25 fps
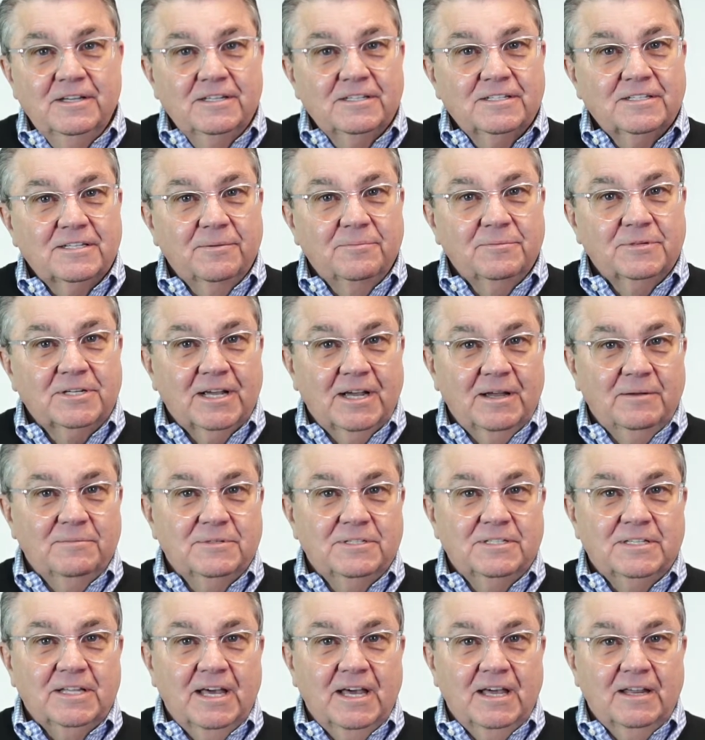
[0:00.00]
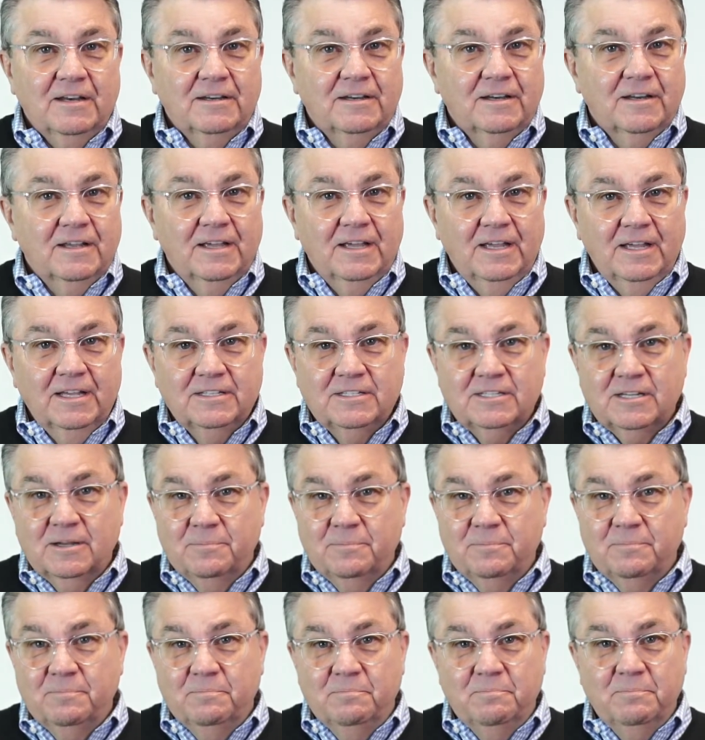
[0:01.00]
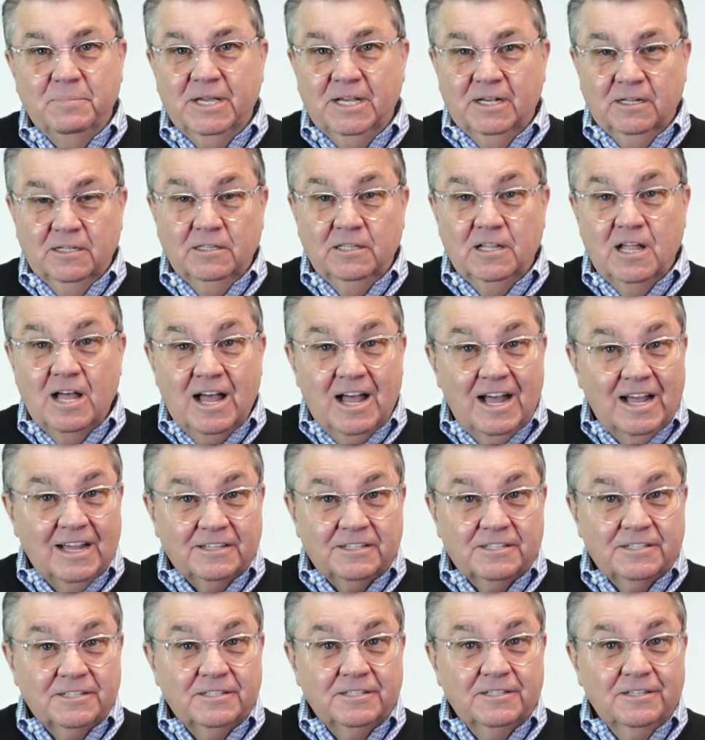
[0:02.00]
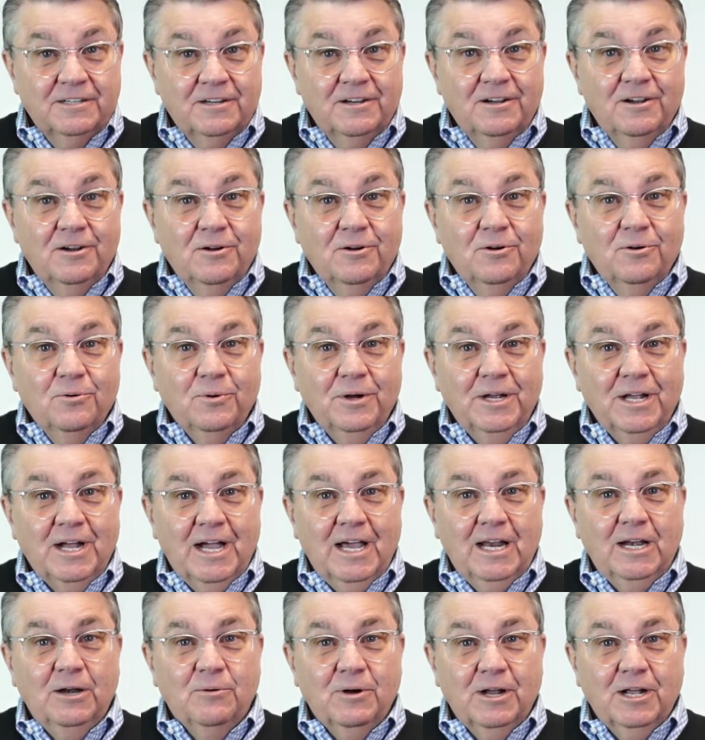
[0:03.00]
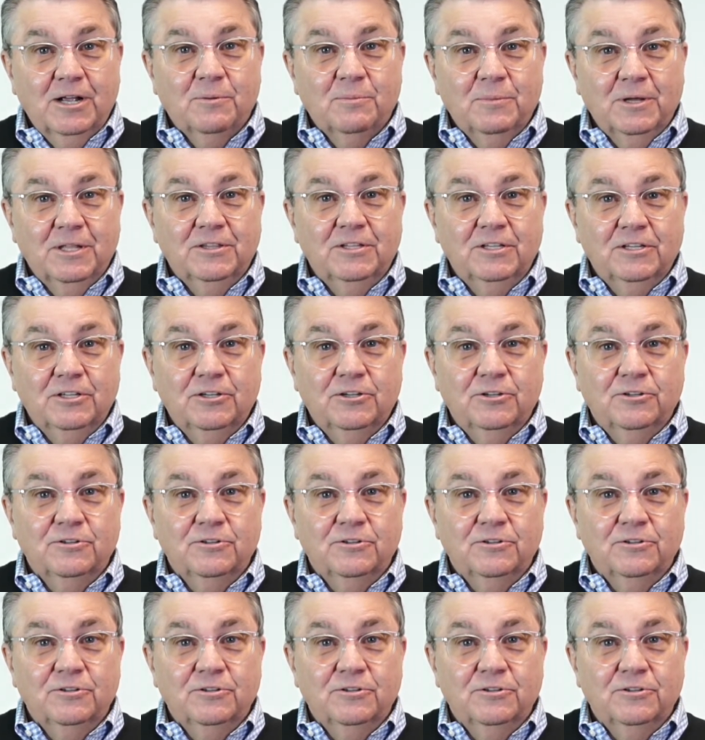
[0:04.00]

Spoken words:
Sometimes that ends up being a loss. We highly recommend that you